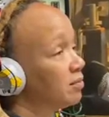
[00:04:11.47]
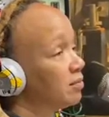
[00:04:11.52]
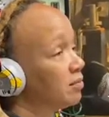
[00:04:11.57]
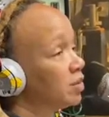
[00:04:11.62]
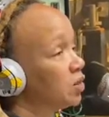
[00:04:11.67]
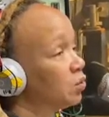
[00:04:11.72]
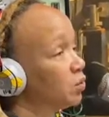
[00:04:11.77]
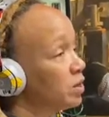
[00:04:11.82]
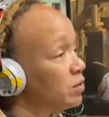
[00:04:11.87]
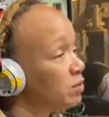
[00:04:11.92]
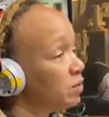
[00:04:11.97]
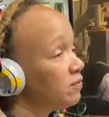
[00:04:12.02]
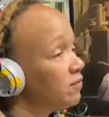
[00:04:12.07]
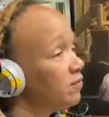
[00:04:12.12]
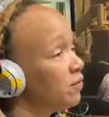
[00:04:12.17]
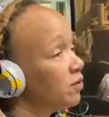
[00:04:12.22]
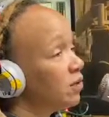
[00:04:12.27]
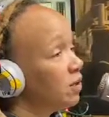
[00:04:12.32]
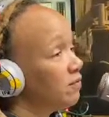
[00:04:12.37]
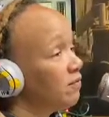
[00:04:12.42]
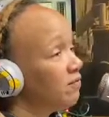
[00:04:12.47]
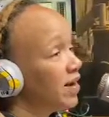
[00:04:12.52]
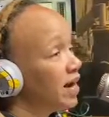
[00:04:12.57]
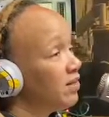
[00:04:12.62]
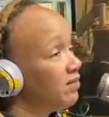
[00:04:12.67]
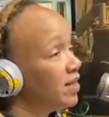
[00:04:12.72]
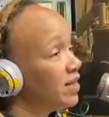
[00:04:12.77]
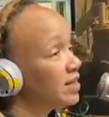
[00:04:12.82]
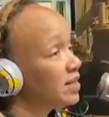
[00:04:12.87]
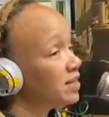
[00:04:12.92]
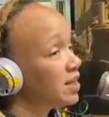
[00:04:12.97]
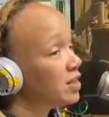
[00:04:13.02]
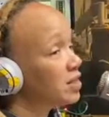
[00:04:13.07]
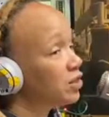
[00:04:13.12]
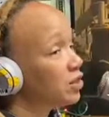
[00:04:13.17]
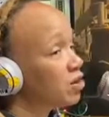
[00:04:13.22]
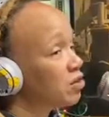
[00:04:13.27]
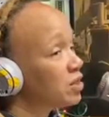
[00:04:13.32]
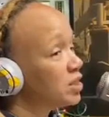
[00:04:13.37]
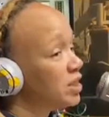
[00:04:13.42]

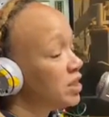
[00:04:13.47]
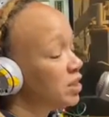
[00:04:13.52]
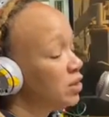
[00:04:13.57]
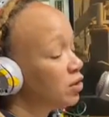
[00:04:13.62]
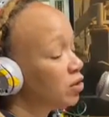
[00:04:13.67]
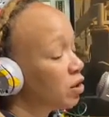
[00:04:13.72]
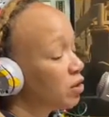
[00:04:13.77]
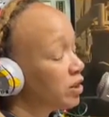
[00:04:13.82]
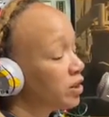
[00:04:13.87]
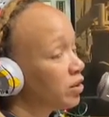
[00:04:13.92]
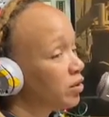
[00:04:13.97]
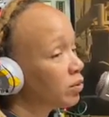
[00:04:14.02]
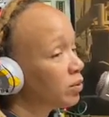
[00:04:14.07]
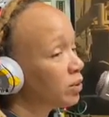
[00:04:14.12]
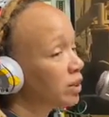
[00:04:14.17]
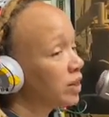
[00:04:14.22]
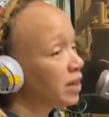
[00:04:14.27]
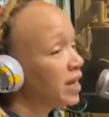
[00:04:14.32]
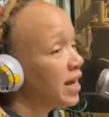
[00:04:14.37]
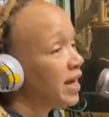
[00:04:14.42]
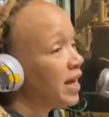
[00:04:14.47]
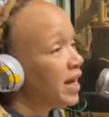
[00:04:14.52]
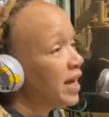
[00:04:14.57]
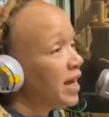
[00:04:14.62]
314-586-1333.